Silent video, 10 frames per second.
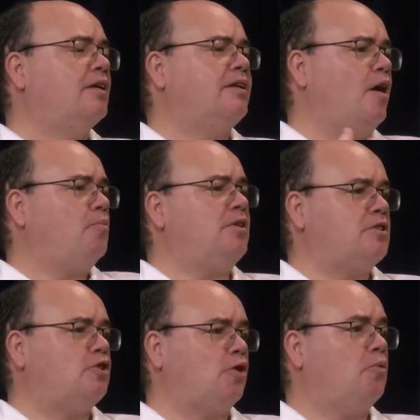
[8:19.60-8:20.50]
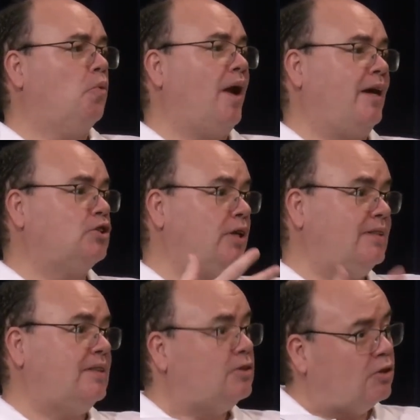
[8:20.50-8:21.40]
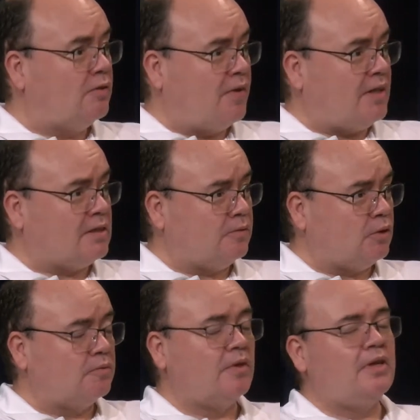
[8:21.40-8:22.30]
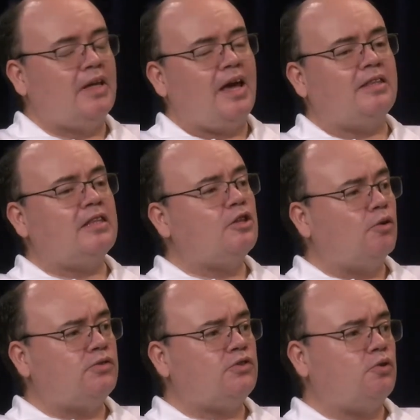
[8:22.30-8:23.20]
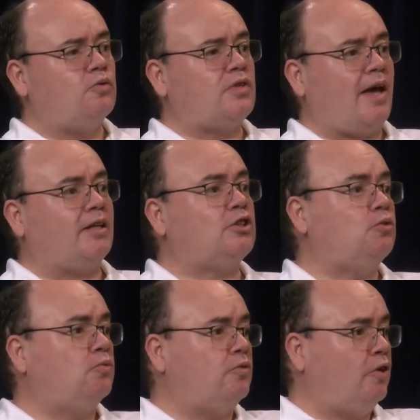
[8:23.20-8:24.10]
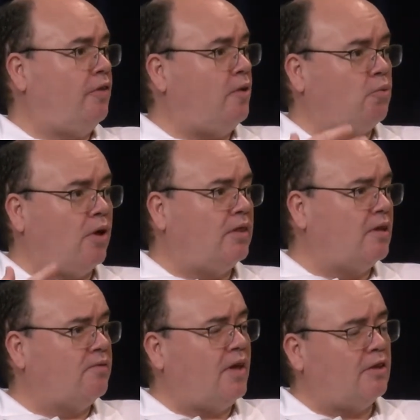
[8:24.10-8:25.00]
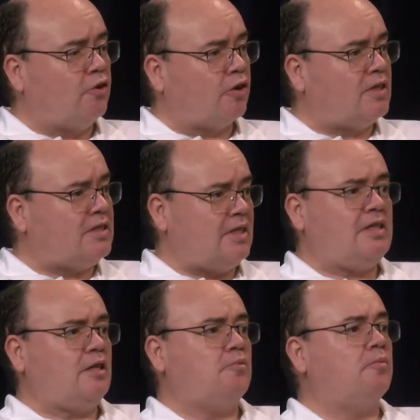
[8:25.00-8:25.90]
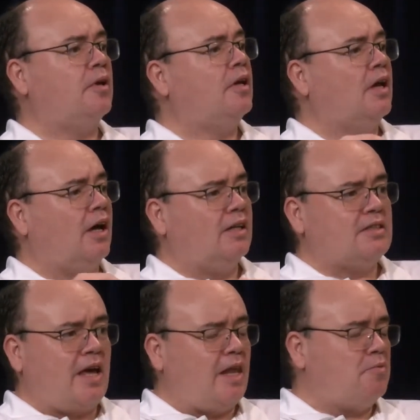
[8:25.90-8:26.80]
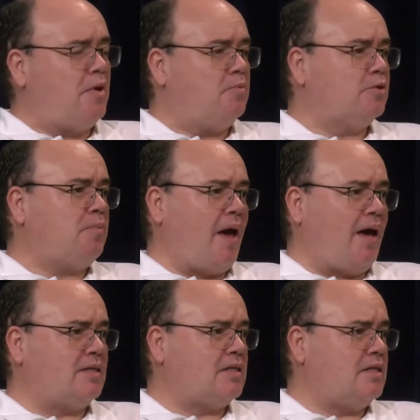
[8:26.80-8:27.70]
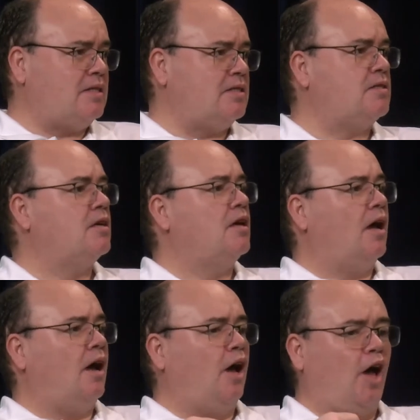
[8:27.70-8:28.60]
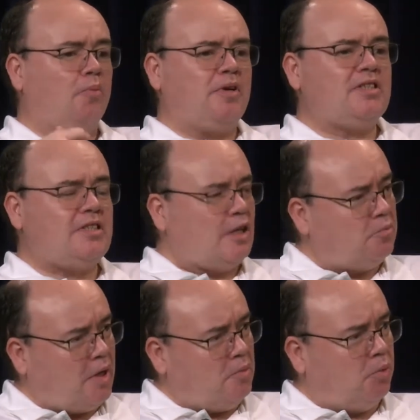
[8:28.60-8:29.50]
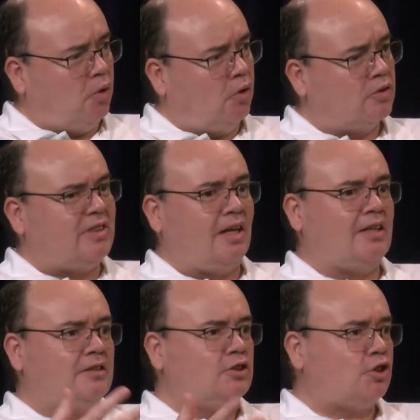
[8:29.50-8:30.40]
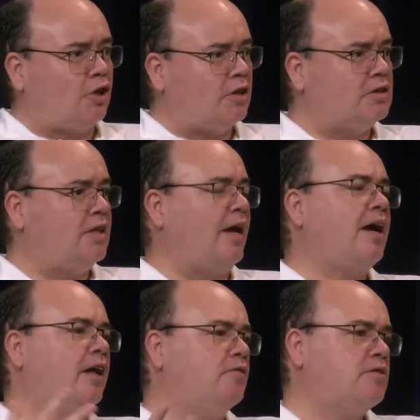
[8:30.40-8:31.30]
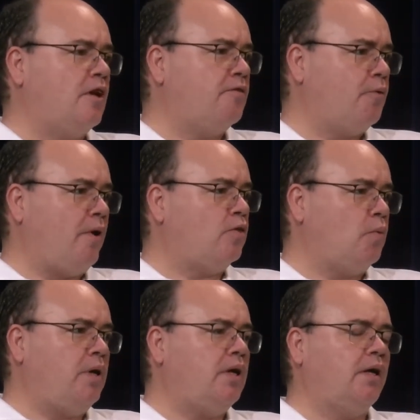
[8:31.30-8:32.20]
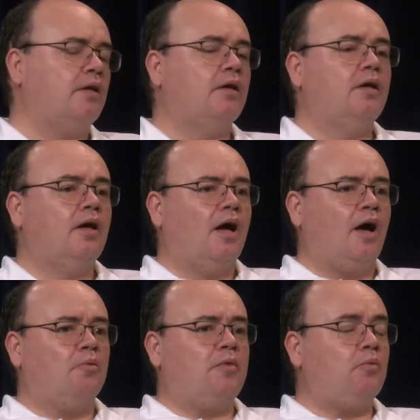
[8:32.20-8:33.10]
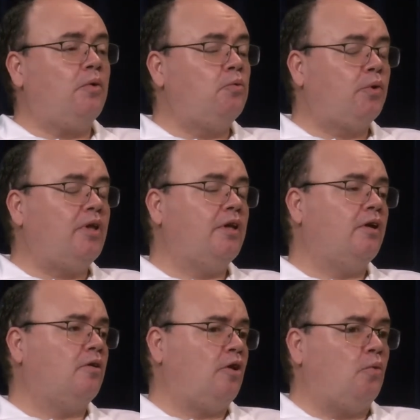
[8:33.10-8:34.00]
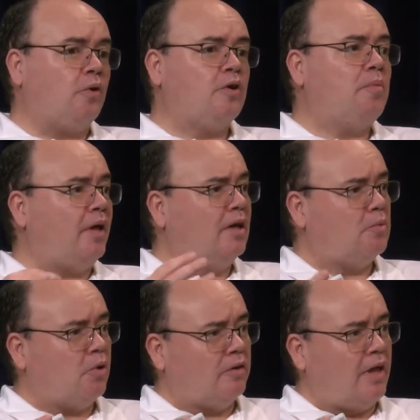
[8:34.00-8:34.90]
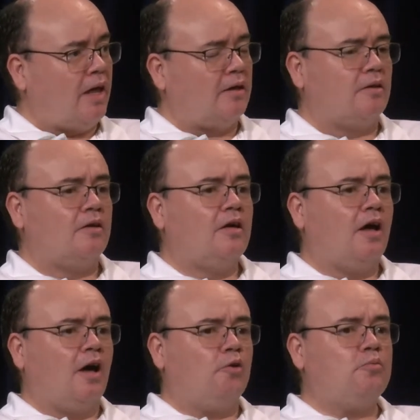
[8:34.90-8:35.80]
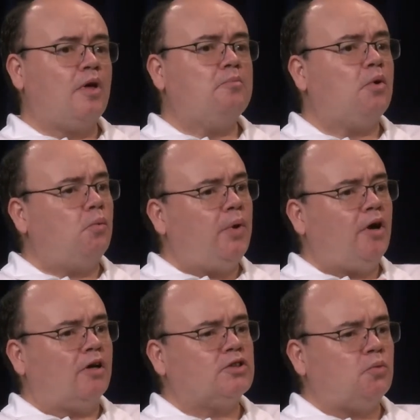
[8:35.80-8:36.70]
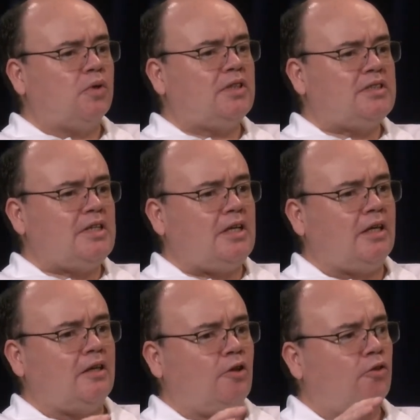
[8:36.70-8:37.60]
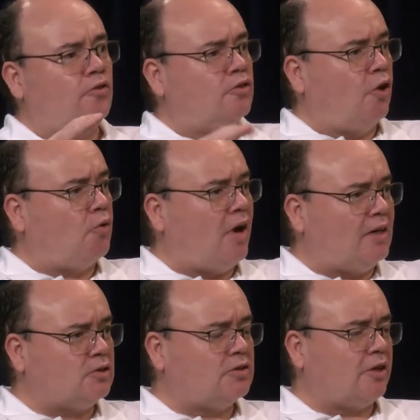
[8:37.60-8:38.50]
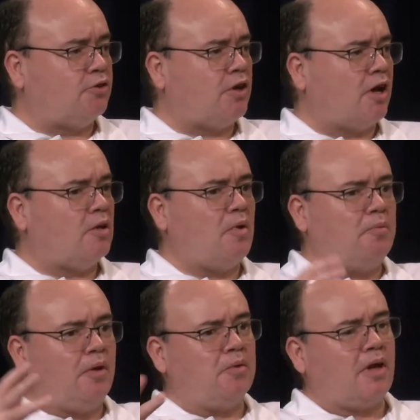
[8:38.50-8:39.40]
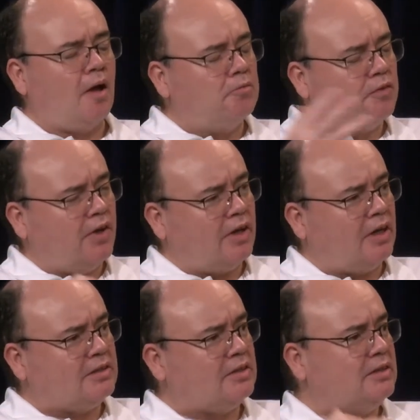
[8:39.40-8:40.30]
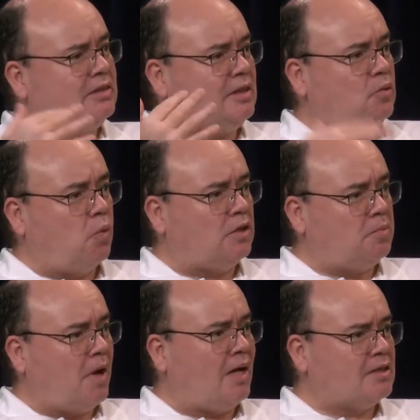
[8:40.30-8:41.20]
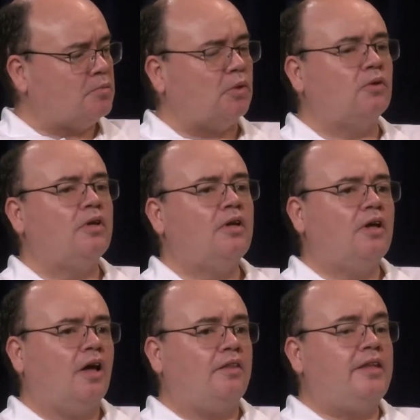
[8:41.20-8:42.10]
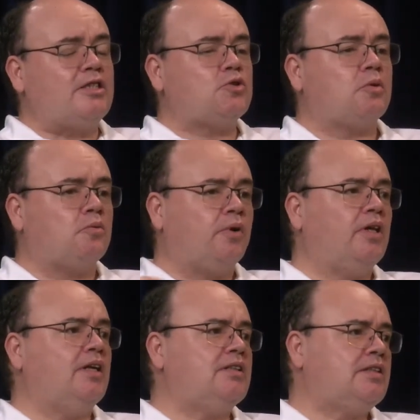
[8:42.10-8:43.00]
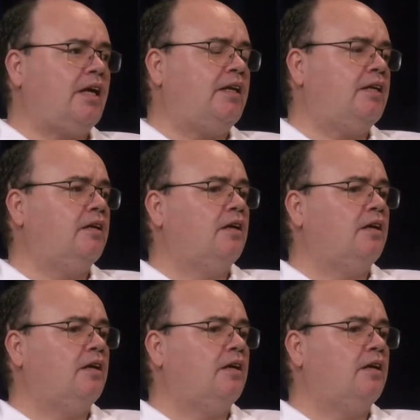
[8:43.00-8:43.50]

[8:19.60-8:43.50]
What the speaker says: to help us determine what actually gets into the festival. And then those students actually, they run the event. You're going to see them scanning people's passes, helping seat people, selling shirts, that kind of stuff throughout the weekend. And we really, we're dependent upon that. But we also want to see, those local high schools like you're talking about, be able to come to Valdosta and see what's possible. This year, we're really excited.